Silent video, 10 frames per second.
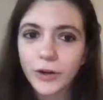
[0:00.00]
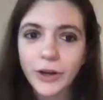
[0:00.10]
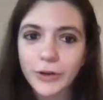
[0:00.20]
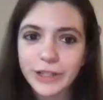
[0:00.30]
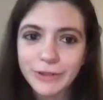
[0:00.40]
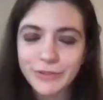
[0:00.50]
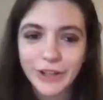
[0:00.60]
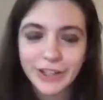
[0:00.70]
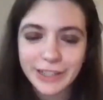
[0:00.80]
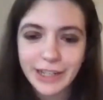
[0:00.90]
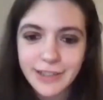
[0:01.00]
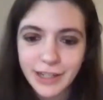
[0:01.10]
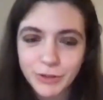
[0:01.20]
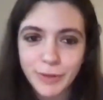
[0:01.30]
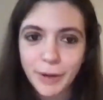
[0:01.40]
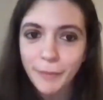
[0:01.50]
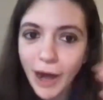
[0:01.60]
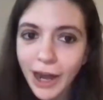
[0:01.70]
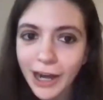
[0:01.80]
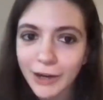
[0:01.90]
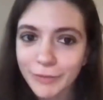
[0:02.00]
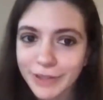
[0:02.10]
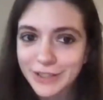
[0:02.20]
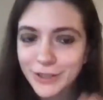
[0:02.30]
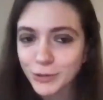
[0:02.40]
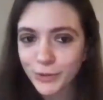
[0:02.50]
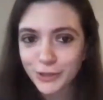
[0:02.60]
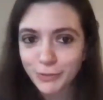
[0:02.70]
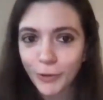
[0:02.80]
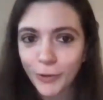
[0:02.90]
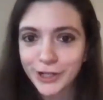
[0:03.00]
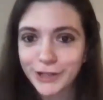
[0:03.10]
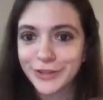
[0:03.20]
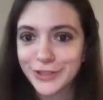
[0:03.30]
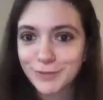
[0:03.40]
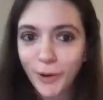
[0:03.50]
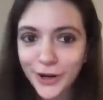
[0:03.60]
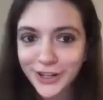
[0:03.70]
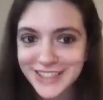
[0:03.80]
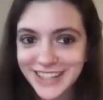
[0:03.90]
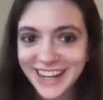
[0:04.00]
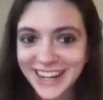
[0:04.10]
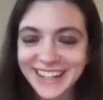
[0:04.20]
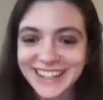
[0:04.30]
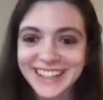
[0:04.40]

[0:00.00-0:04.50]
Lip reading: no, he was very against it. It was my mom that's super supportive, the Spartan side.